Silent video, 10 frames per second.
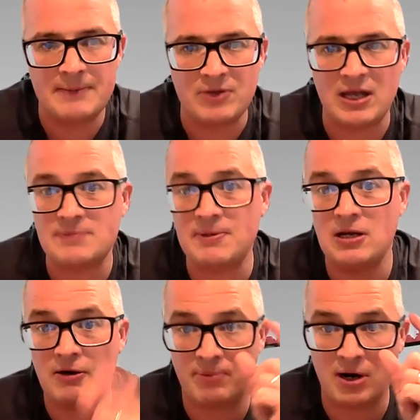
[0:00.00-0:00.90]
Speaking
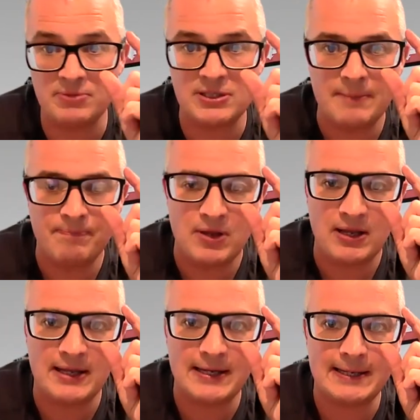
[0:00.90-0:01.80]
of prompts,
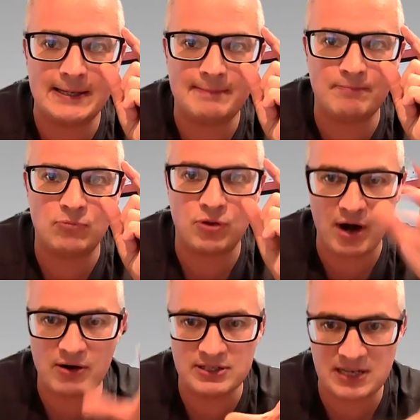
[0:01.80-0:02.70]
there
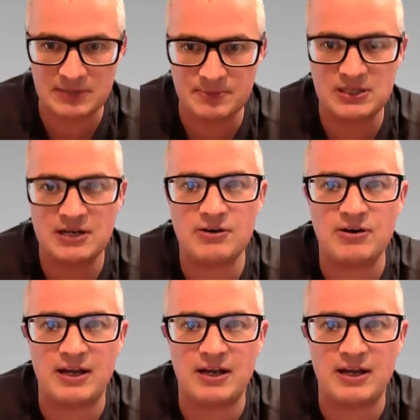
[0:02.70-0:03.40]
are assessments here